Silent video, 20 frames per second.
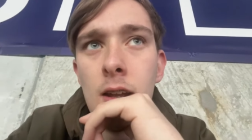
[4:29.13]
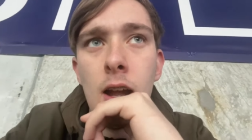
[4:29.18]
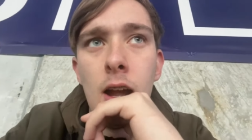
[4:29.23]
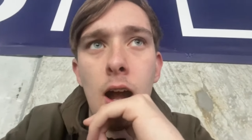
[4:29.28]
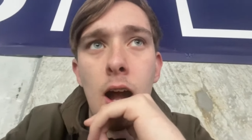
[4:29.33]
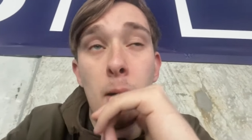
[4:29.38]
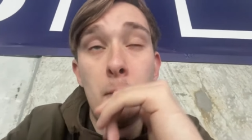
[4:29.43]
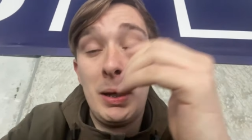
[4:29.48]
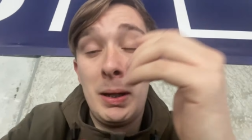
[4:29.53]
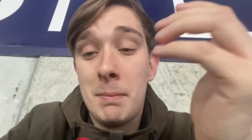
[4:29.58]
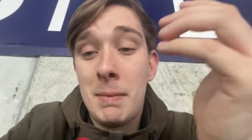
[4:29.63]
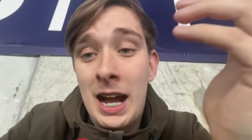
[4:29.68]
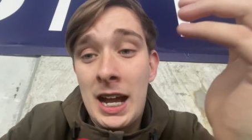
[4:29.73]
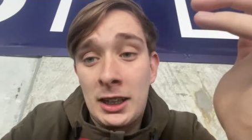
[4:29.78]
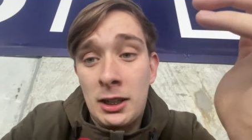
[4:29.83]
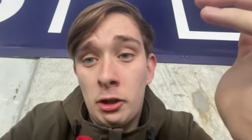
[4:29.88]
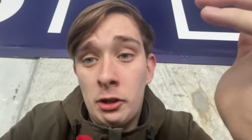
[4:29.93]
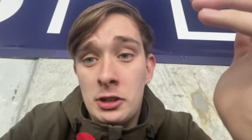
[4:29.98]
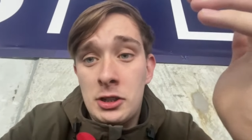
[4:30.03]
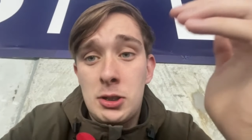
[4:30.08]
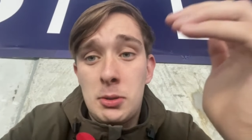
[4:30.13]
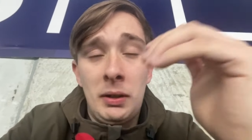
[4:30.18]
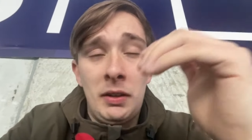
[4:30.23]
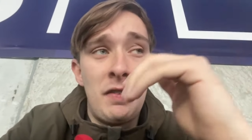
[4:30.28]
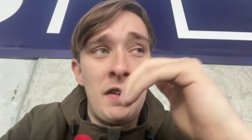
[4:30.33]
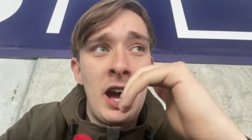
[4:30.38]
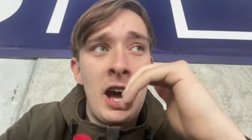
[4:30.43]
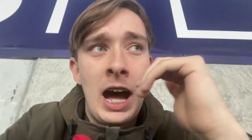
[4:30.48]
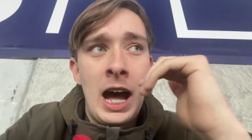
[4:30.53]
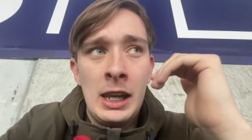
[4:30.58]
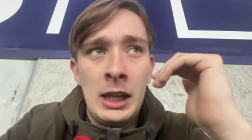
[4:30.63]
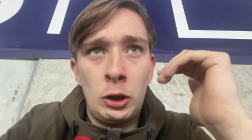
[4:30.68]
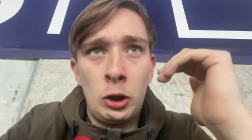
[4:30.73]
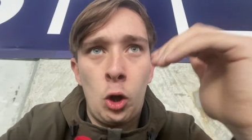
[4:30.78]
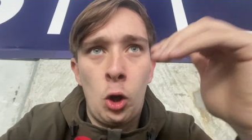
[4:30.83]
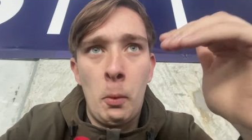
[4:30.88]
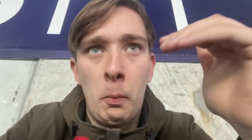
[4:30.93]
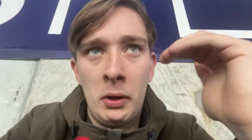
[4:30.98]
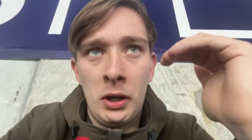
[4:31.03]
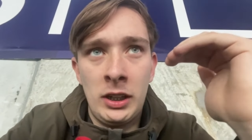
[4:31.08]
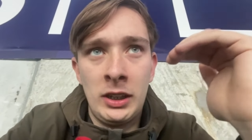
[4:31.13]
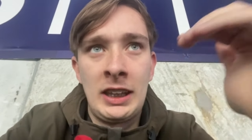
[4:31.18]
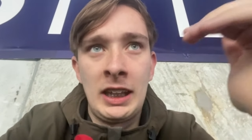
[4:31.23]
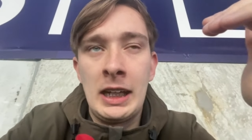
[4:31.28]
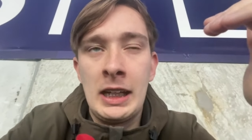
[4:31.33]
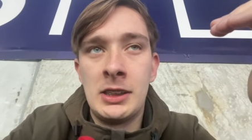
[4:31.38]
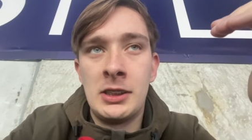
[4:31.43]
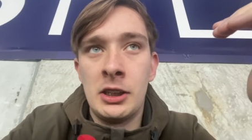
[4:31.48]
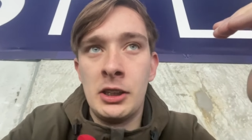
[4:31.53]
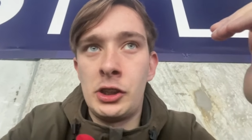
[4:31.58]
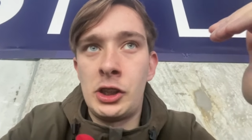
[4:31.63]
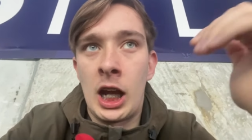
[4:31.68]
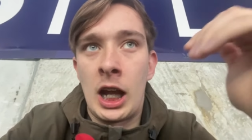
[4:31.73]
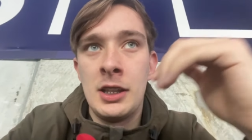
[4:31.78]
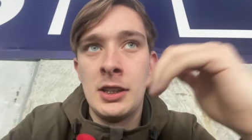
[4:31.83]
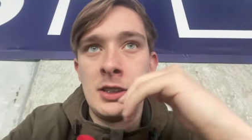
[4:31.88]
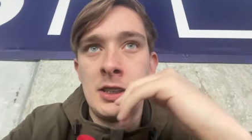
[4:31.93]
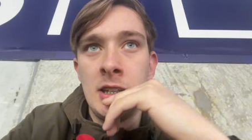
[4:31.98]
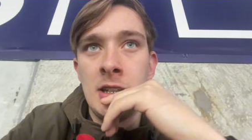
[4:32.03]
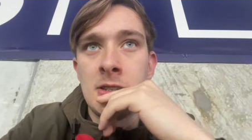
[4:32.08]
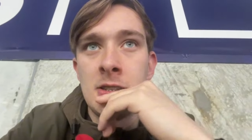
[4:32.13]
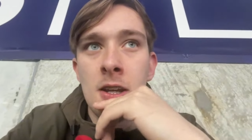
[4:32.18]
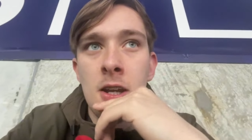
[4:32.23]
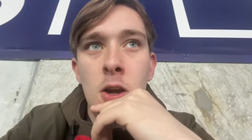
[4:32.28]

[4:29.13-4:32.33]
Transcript: I mean, Matty Godden, to be fair, had a couple of decent chances.